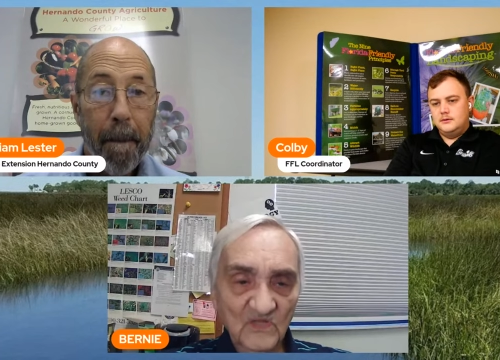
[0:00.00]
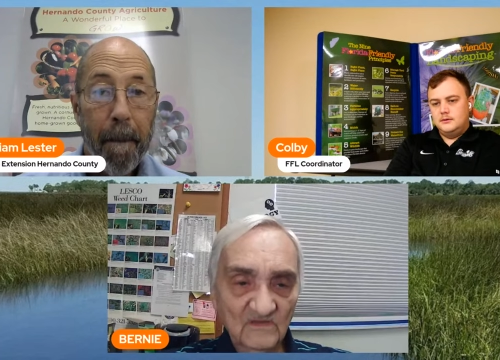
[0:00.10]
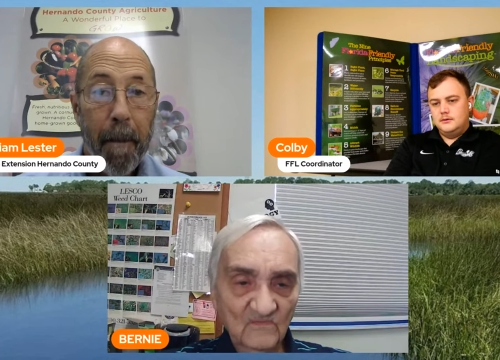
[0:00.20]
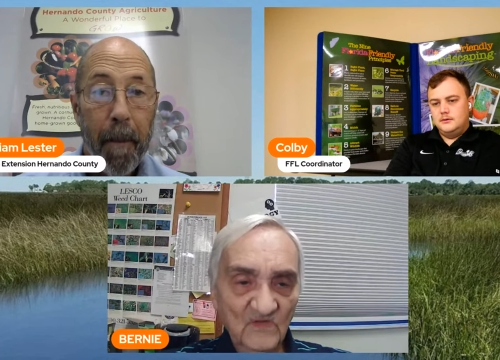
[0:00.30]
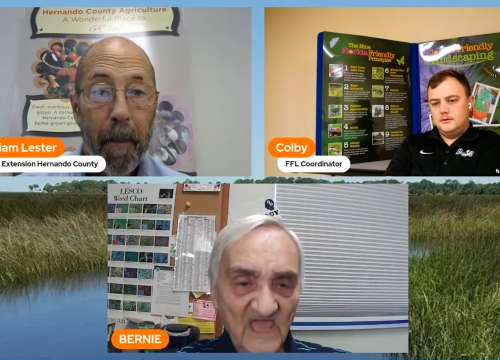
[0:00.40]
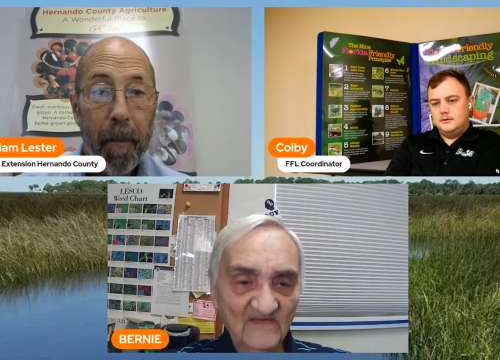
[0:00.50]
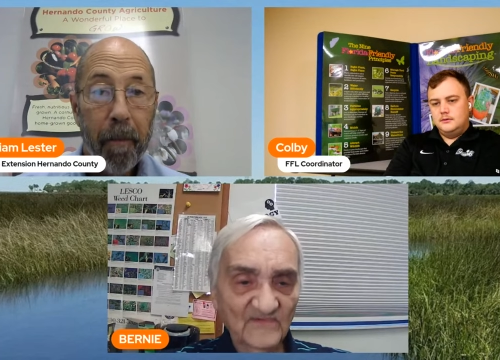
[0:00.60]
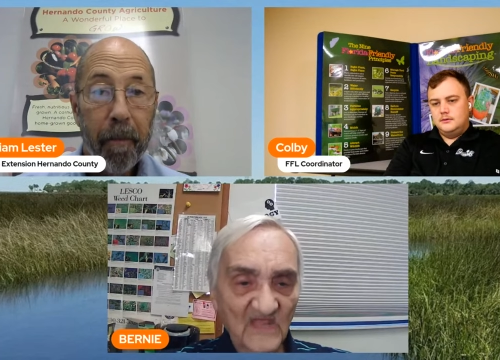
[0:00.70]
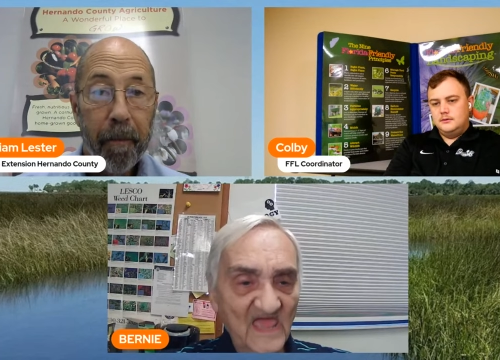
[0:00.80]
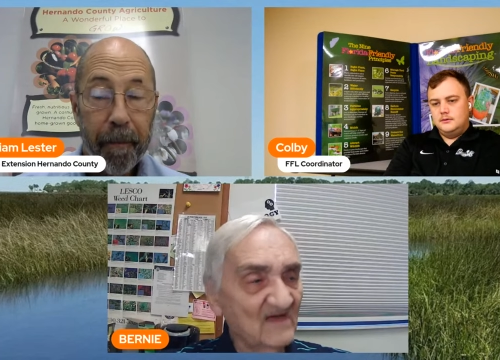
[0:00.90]
Speaker 1: We we
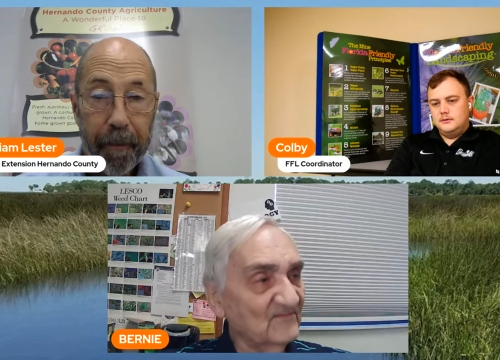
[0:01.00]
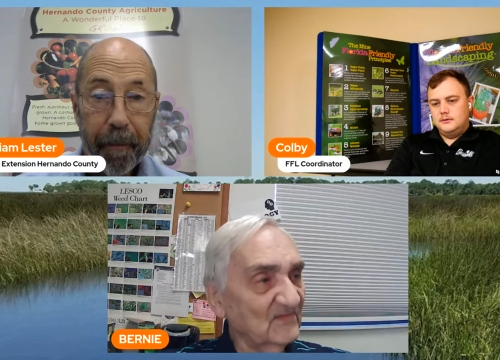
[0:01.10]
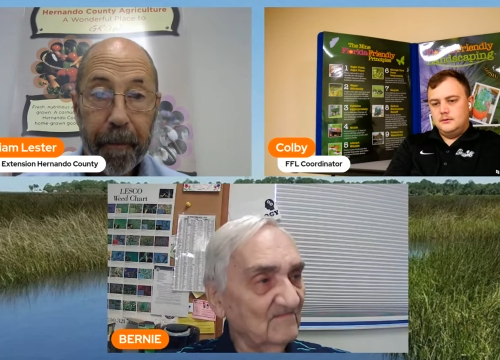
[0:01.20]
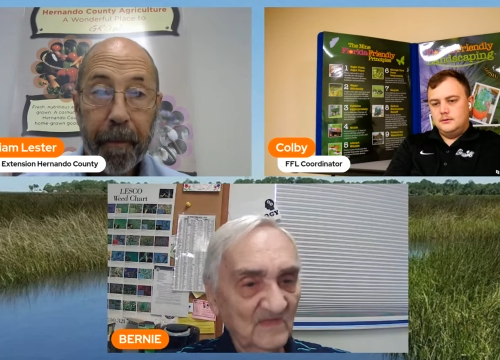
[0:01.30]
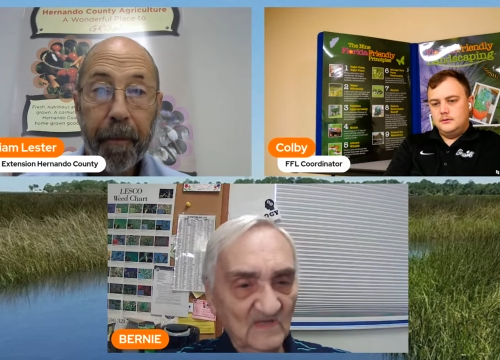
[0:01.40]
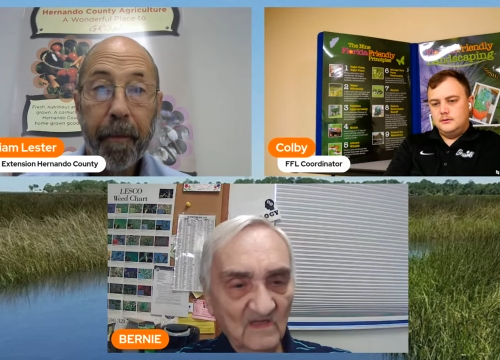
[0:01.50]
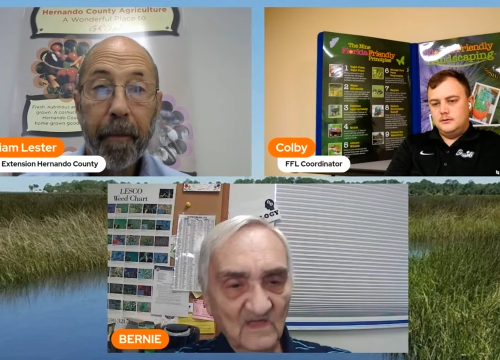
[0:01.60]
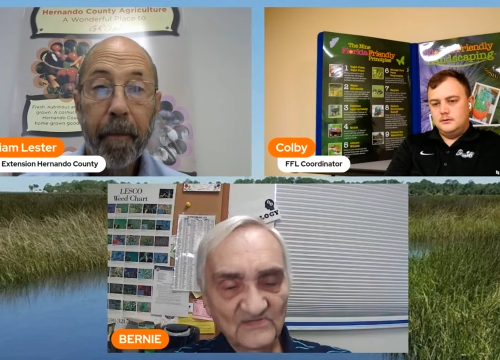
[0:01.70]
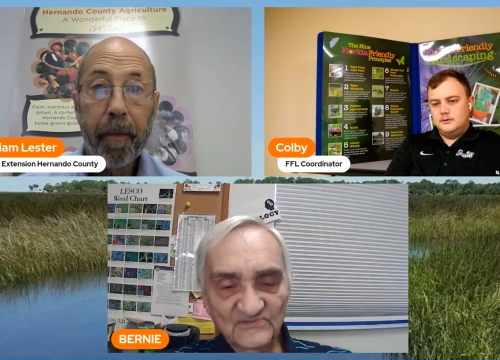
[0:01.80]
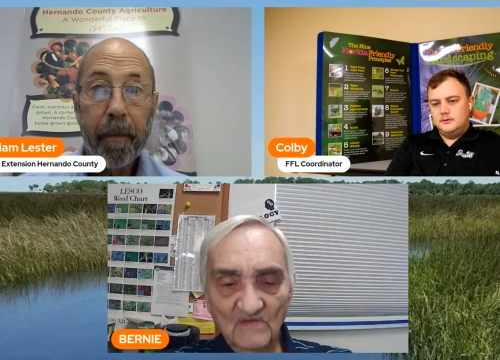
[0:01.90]
have to have them.
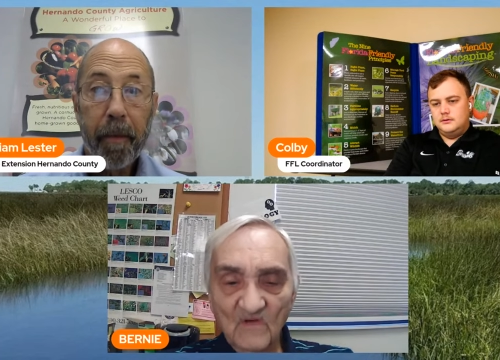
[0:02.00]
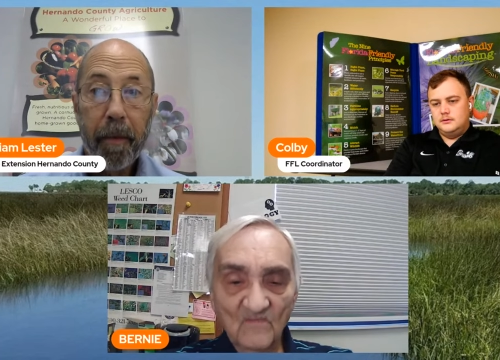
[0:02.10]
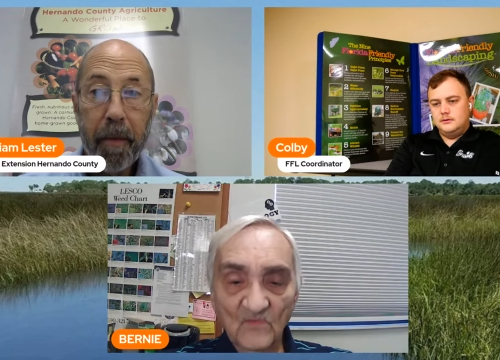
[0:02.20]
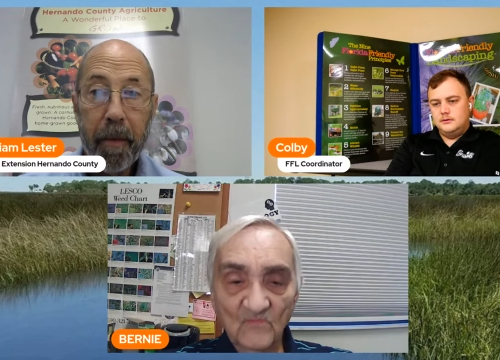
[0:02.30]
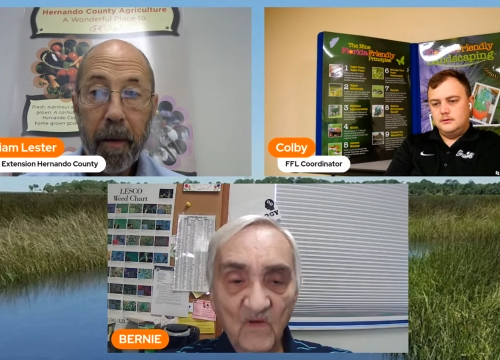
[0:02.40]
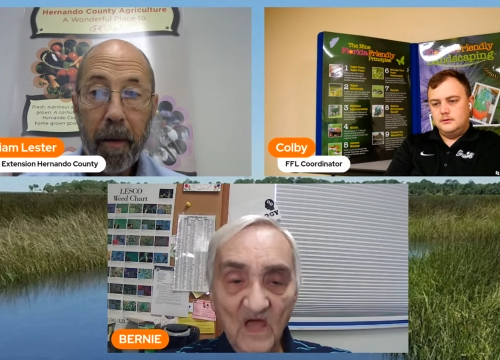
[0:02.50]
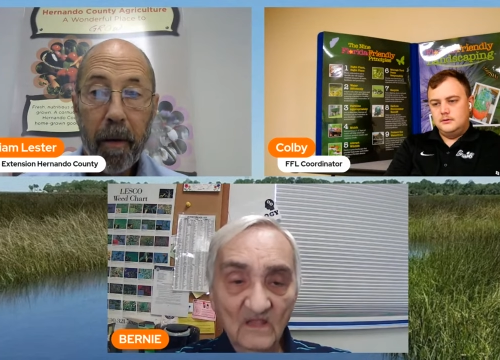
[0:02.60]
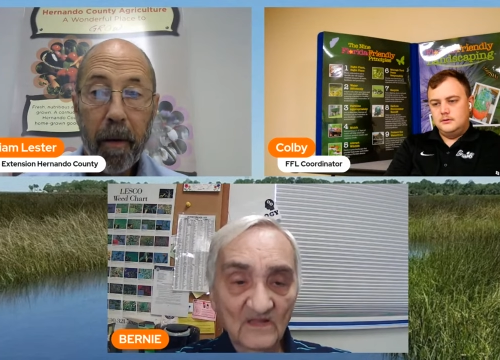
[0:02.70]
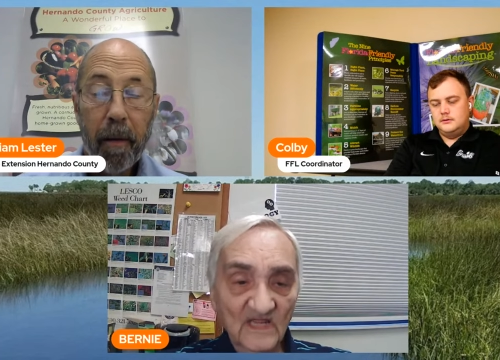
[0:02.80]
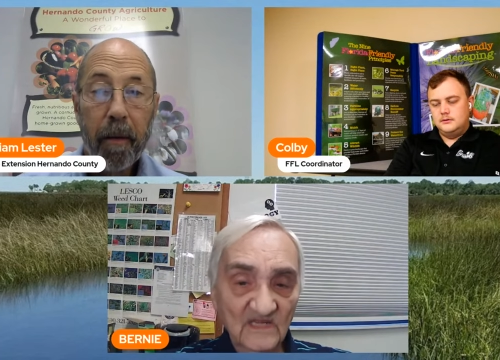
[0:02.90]
Some of them are
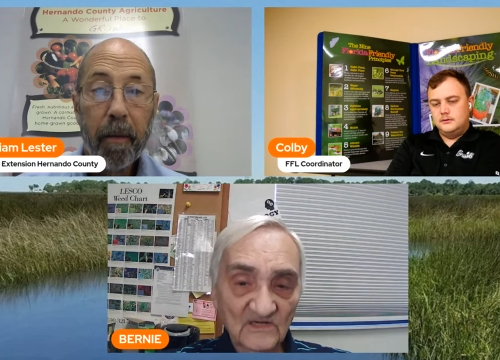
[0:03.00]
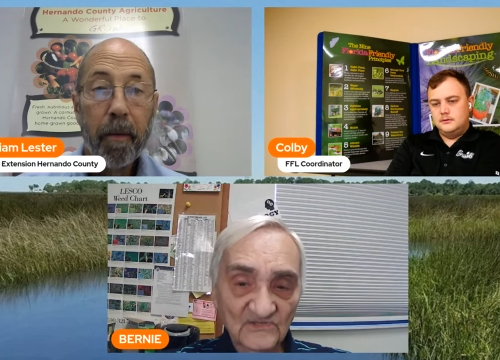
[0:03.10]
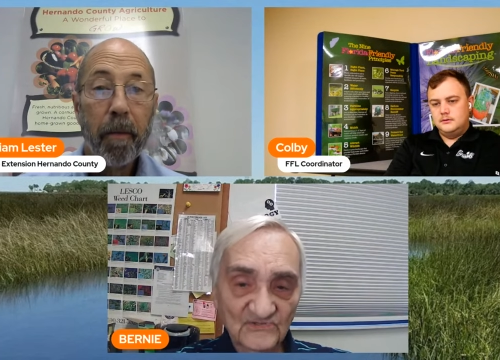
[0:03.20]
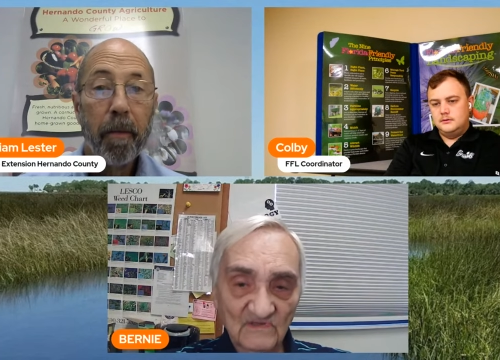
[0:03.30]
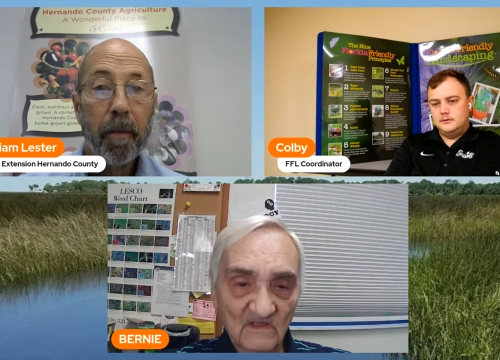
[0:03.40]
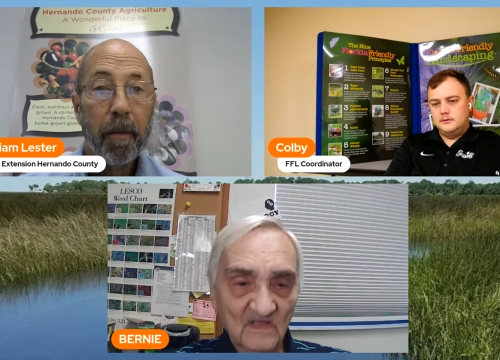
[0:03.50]
pollinators.